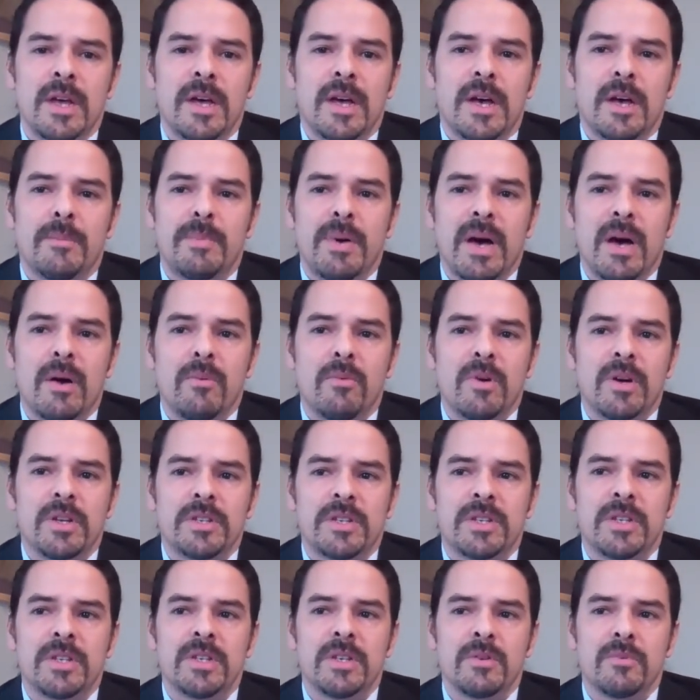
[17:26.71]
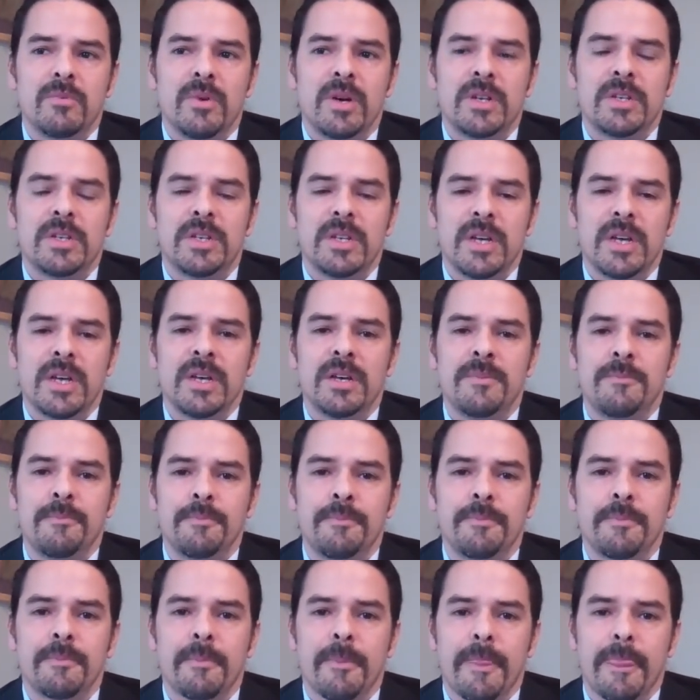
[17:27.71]
about what
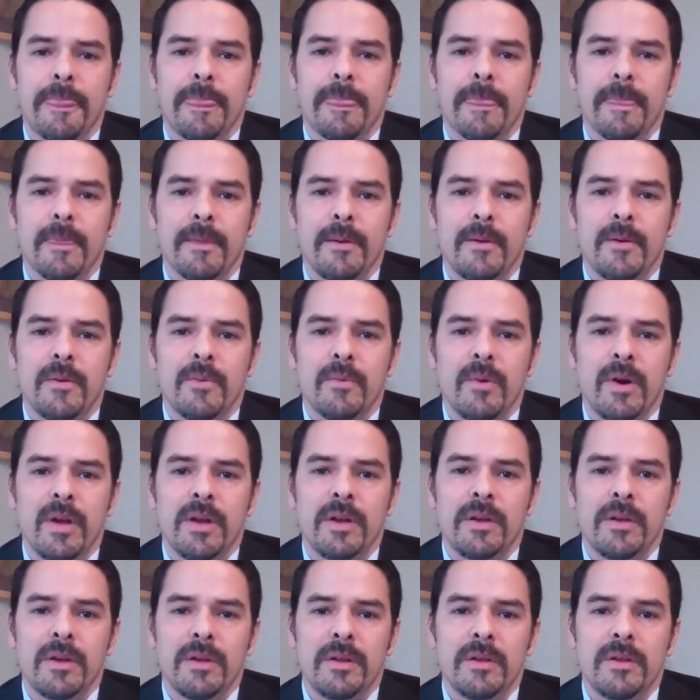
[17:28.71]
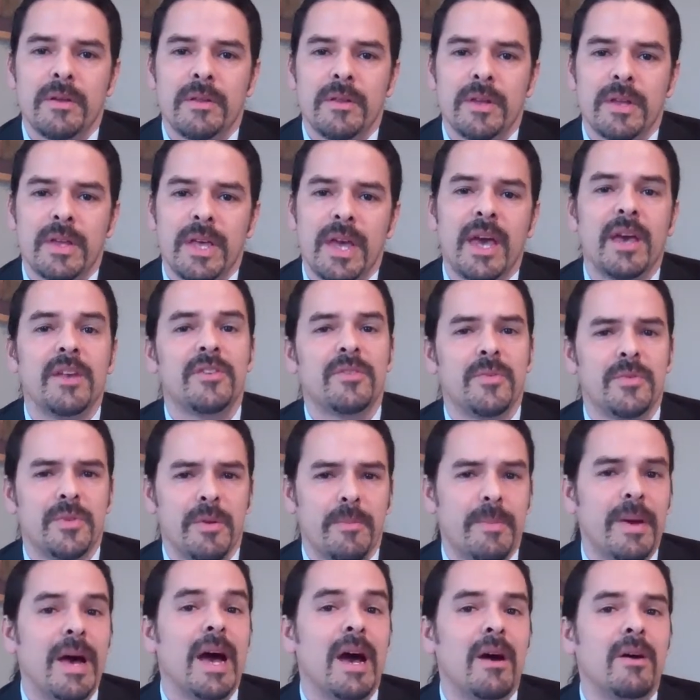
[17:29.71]
the case was
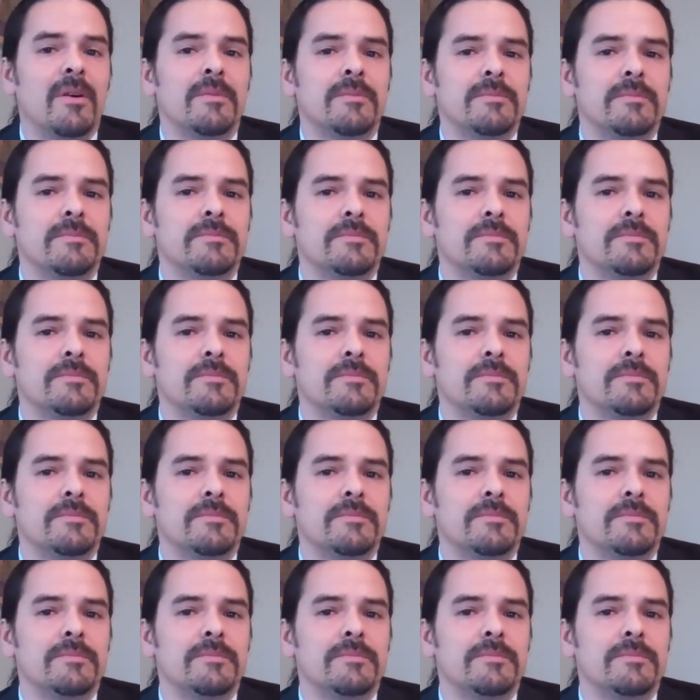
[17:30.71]
about.